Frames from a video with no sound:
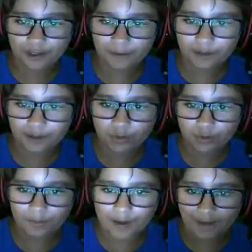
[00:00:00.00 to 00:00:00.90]
really
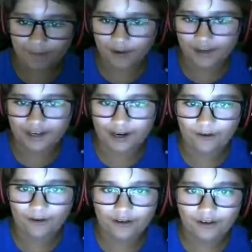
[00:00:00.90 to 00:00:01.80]
cool map right
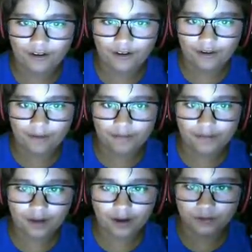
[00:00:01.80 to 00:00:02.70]
now.
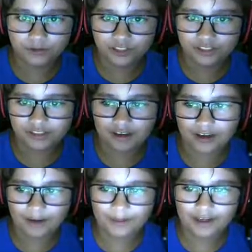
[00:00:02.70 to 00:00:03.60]
Oh, geez. All
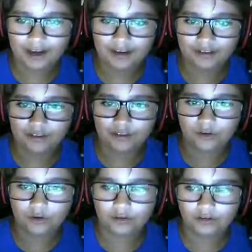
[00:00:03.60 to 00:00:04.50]
right. We got
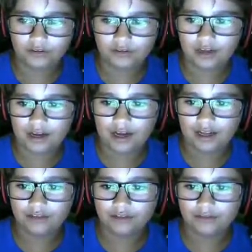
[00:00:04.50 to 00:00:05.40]
little
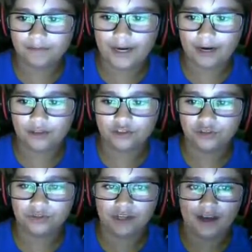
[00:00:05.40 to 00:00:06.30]
uh,
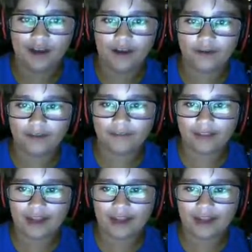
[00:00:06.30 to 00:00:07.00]
parachute guy. Okay. I